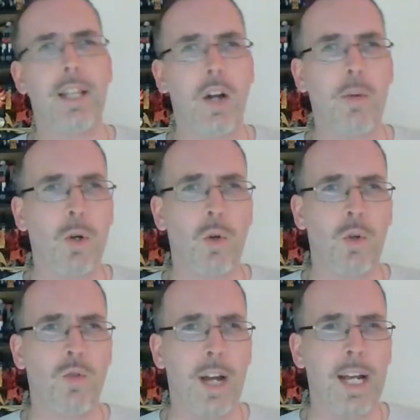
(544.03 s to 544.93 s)
Dino mode
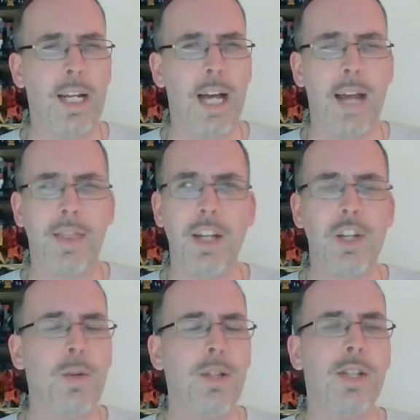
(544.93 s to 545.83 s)
looked great. I think
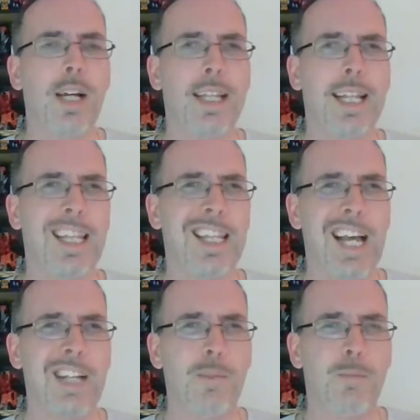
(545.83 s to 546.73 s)
she was a little
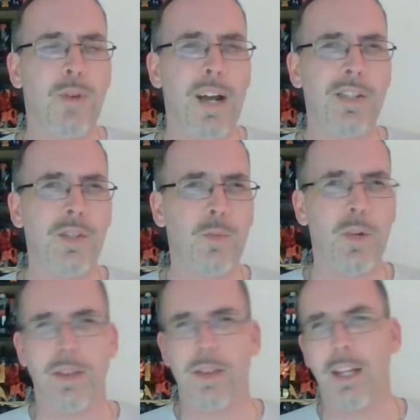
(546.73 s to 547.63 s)
less impressed
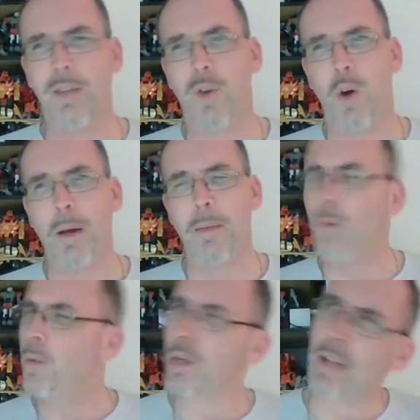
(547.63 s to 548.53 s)
with the robot
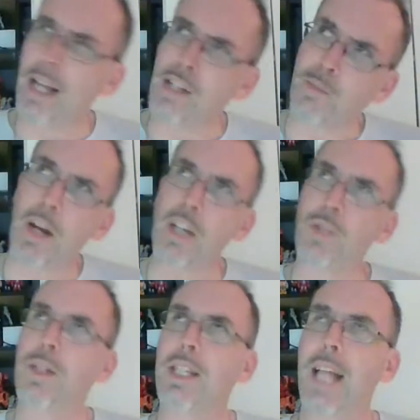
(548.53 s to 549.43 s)
mode. Were you less
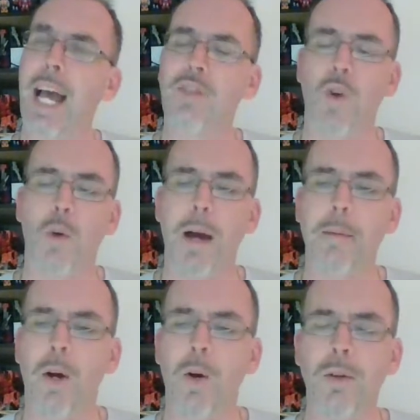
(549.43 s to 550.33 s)
impressed with Slag's
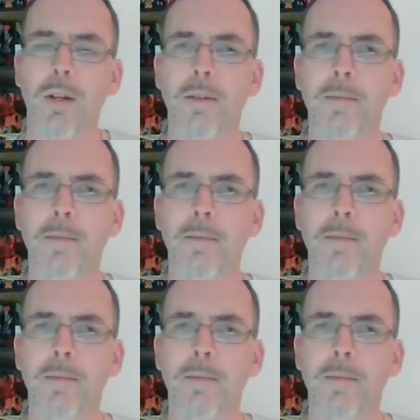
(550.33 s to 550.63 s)
robot mode?